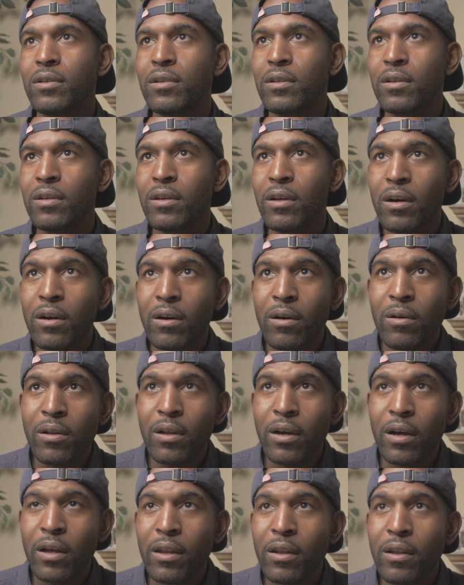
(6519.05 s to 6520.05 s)
Hold on.
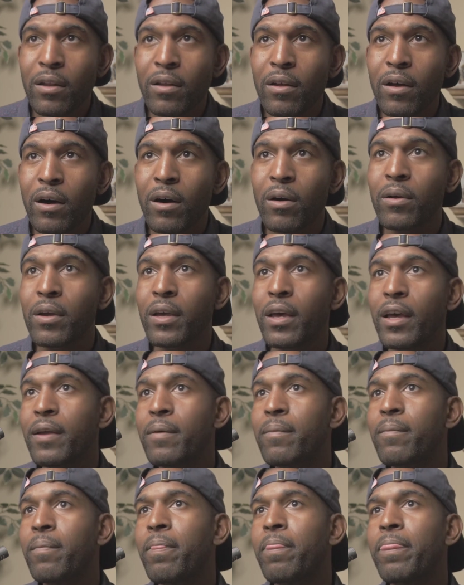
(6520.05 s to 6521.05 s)
Okay.
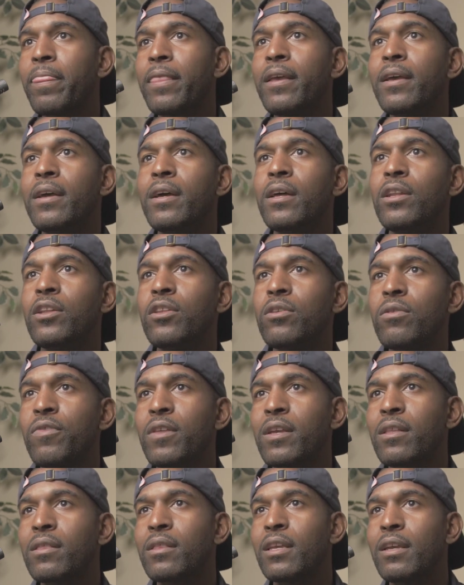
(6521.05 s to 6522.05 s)
Do you think
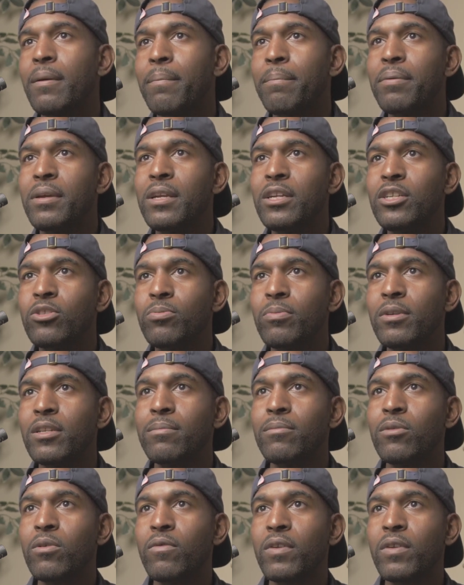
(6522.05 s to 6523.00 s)
the impeachment moving